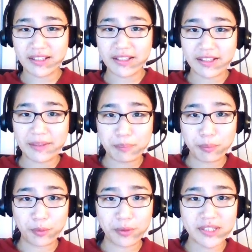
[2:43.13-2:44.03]

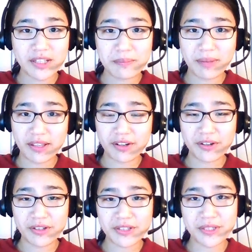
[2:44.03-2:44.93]
important but
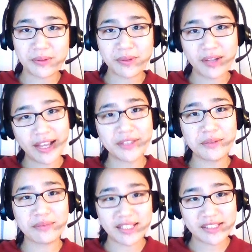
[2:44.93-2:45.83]
also kind
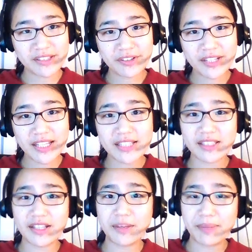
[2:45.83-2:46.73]
of necessary, is
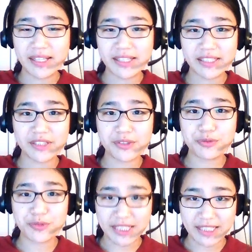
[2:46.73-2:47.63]
the ability to
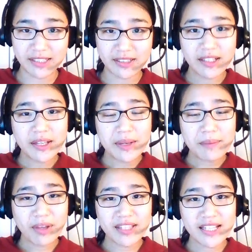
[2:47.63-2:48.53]
read.
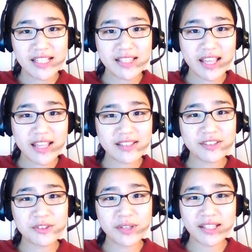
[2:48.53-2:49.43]
But he says
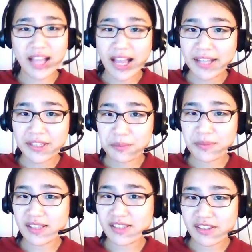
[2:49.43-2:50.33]
you can kind of
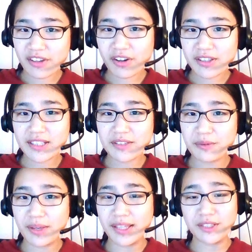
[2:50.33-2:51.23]
get started
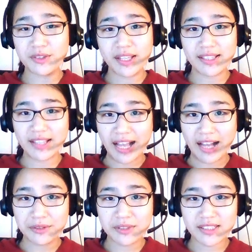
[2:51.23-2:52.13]
when you can
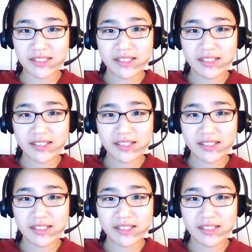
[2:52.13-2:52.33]
count,